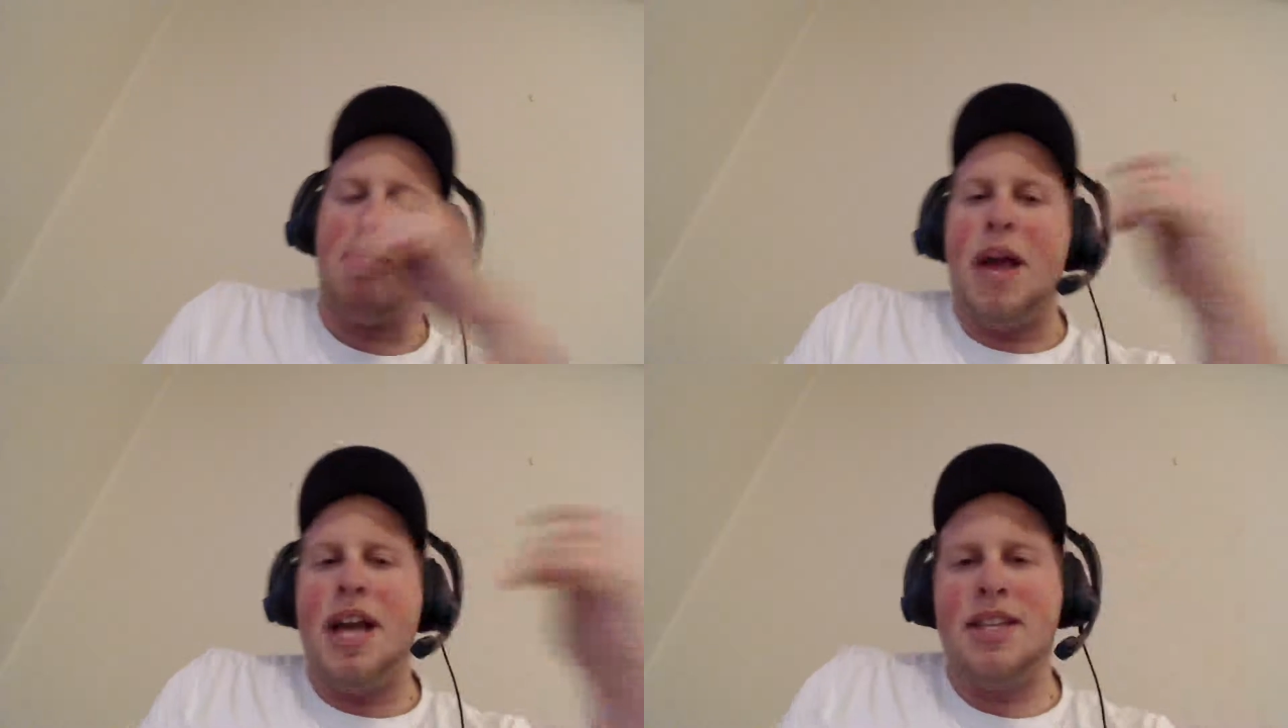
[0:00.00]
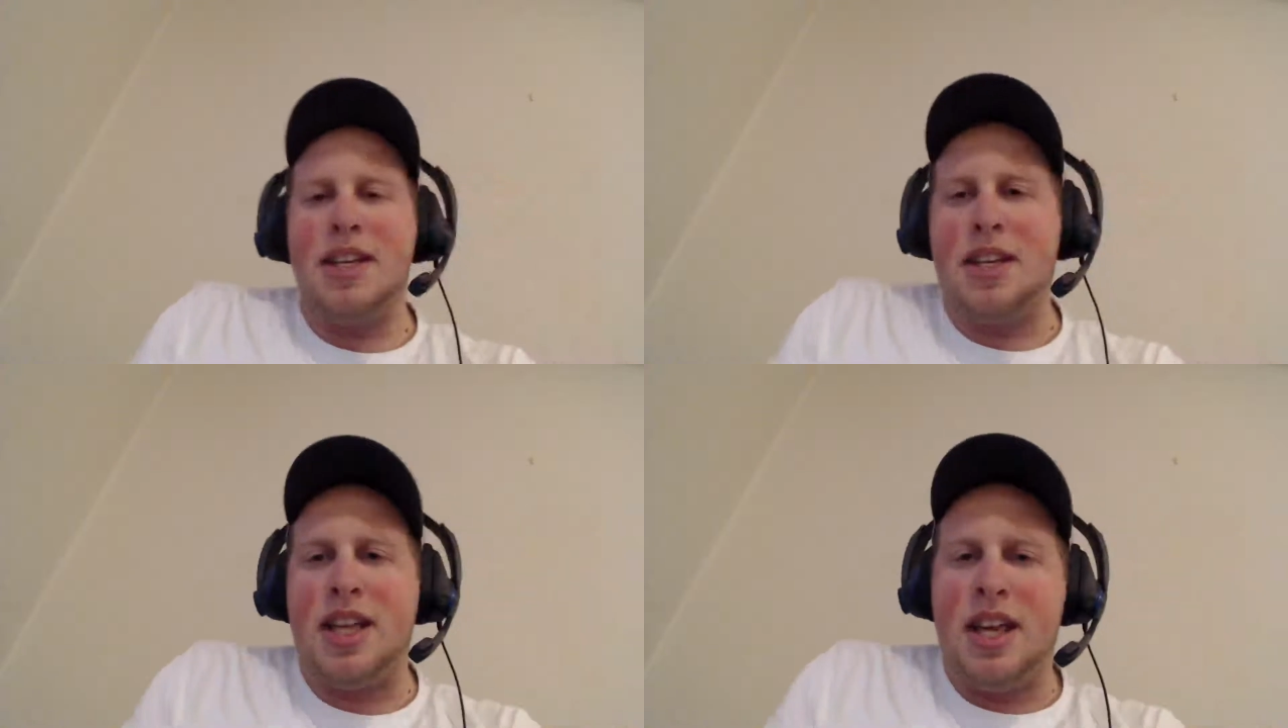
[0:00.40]

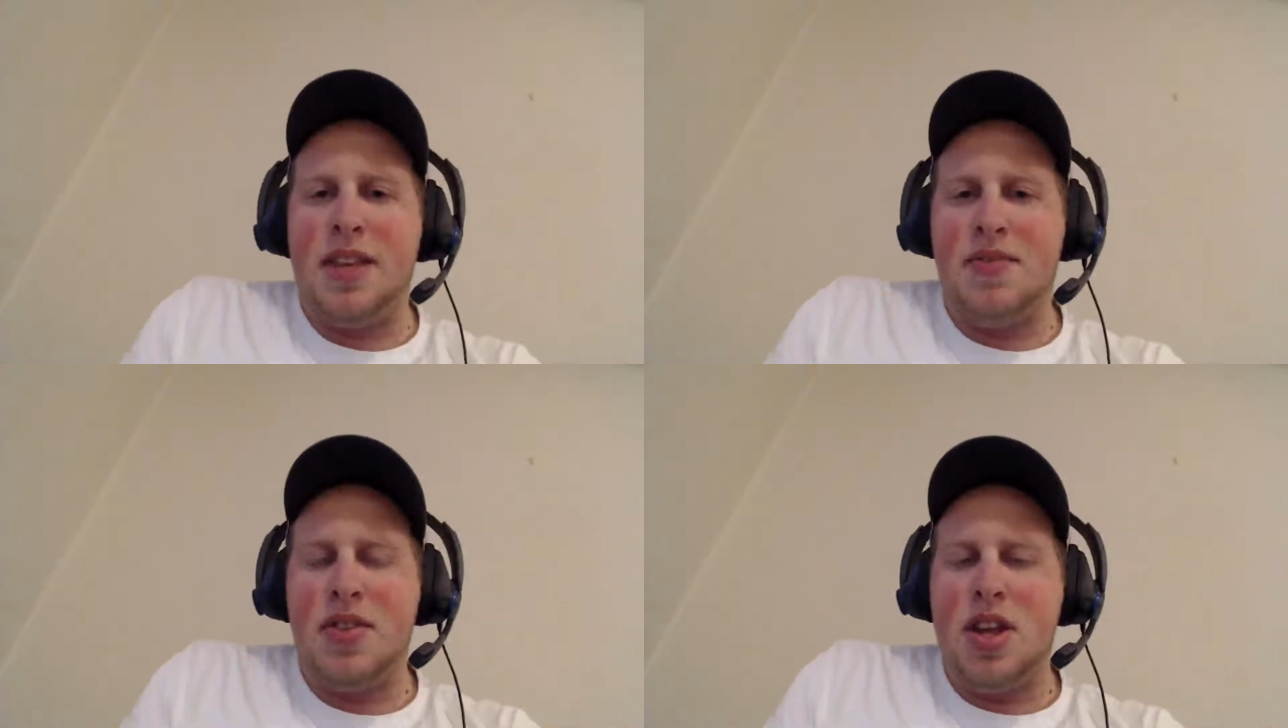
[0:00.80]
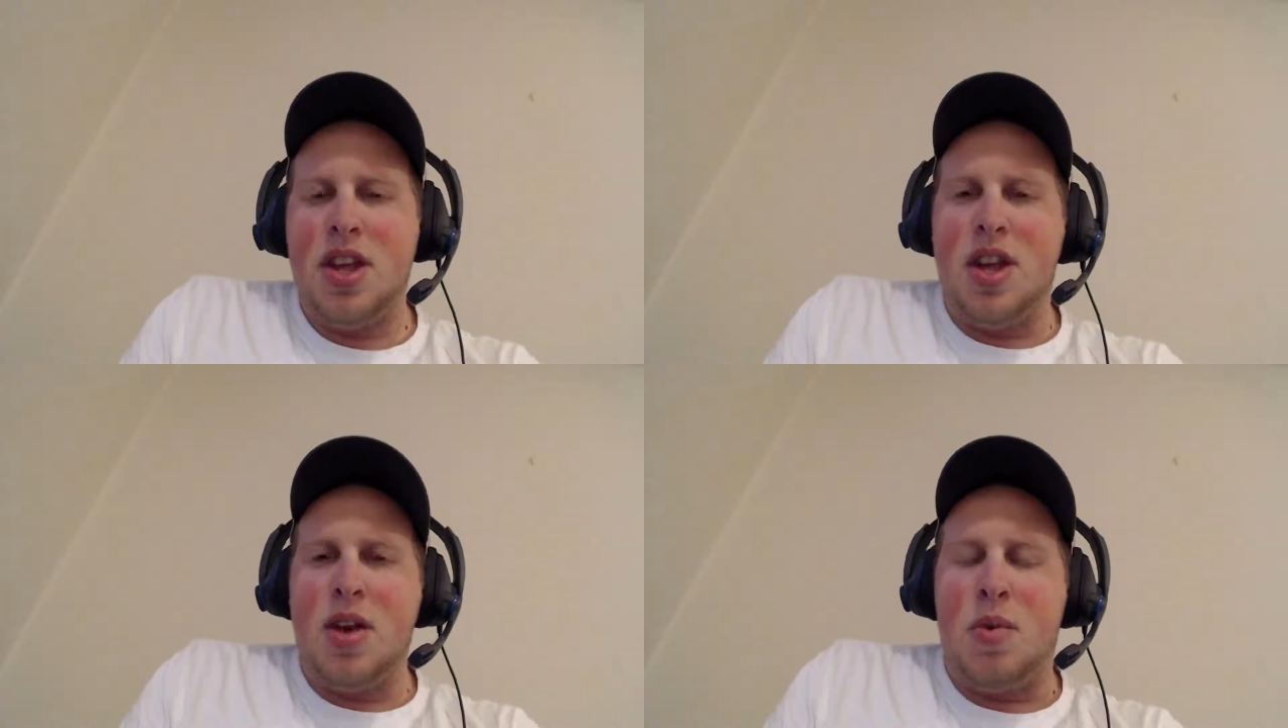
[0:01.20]
basically,
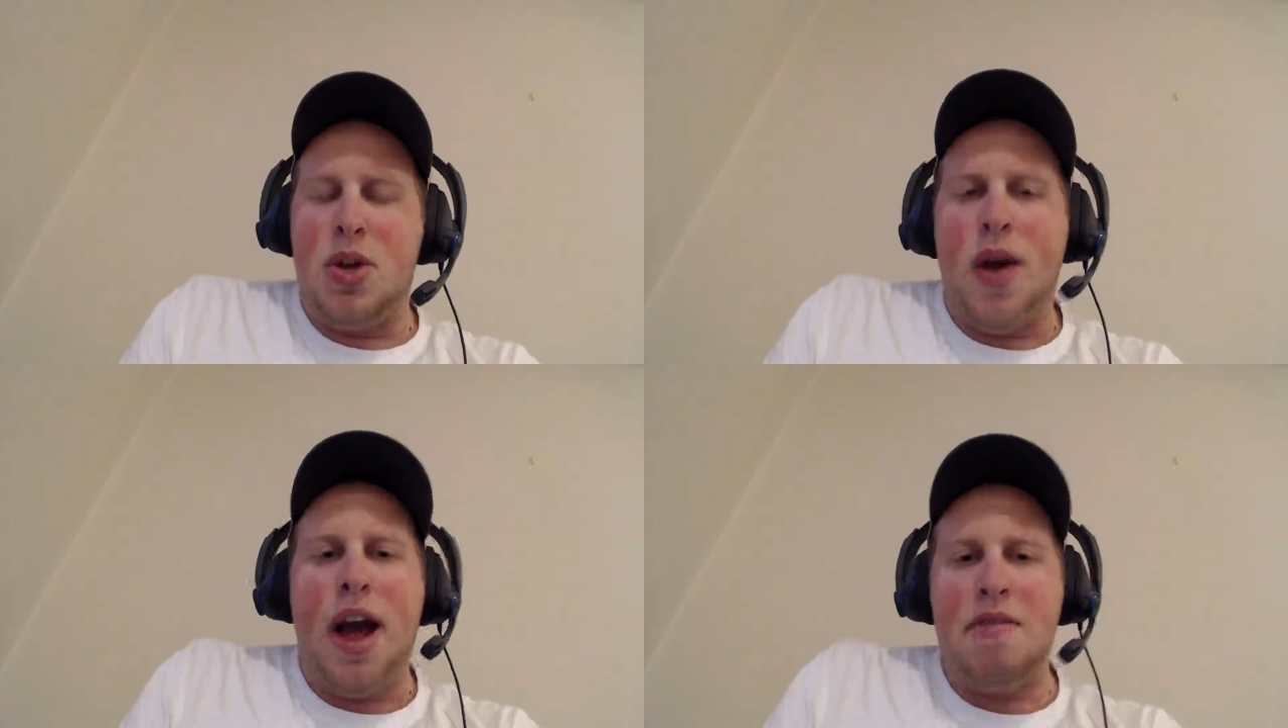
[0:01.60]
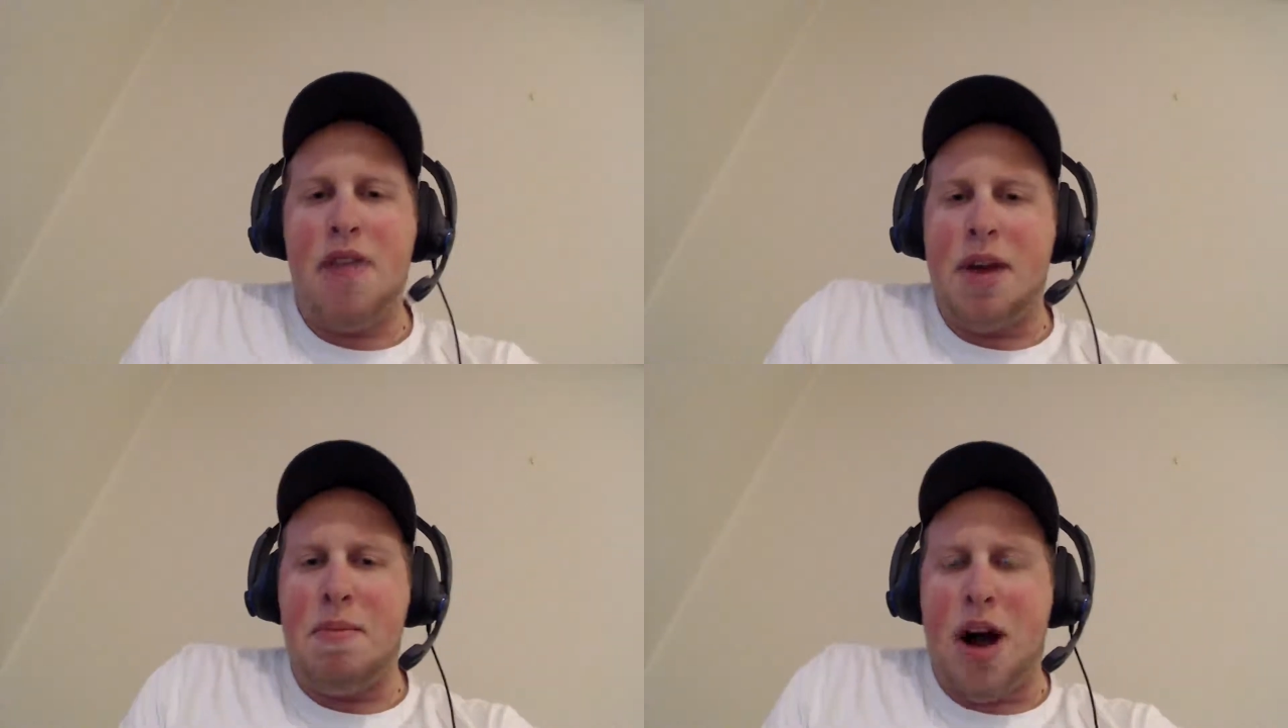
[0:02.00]
when you have
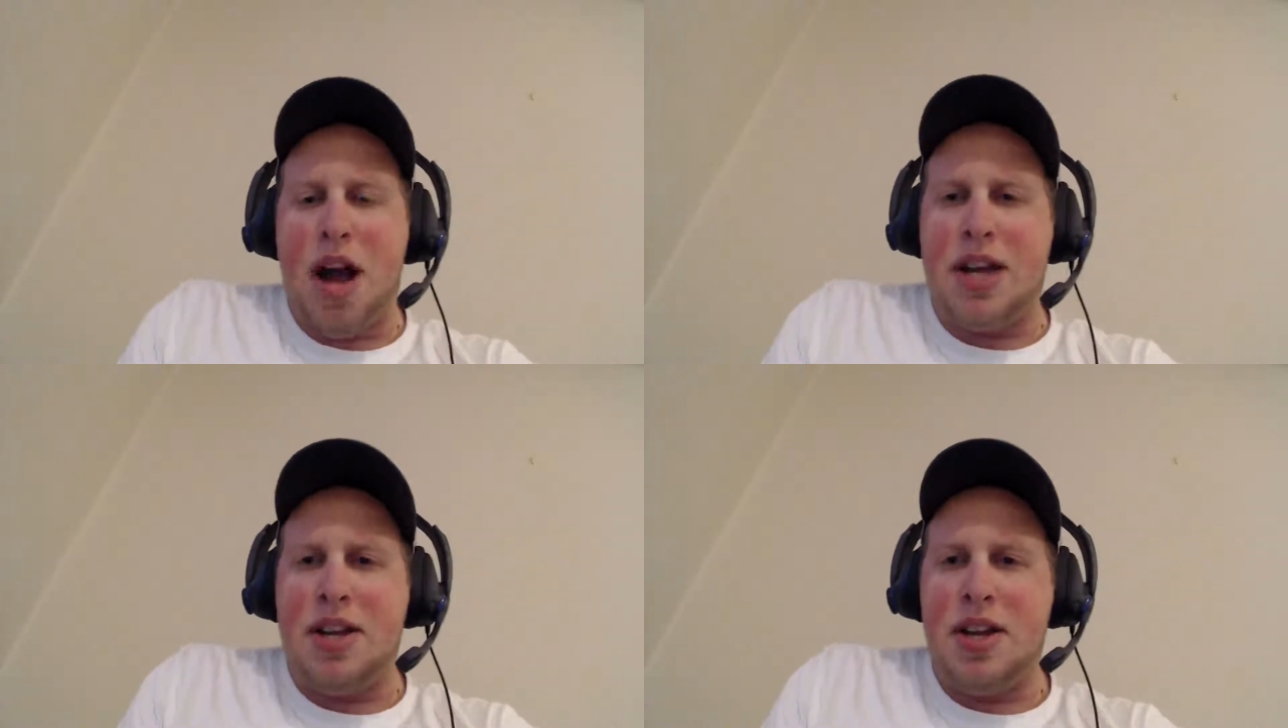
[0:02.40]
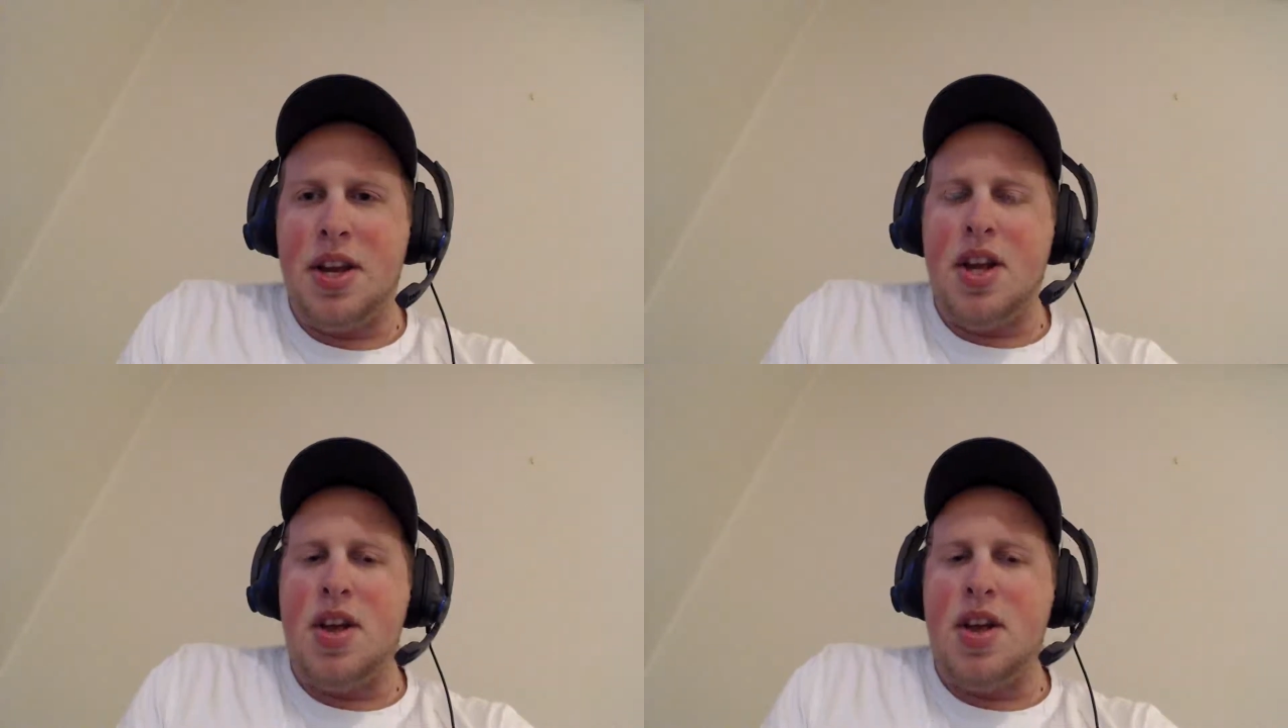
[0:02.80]
that in mind,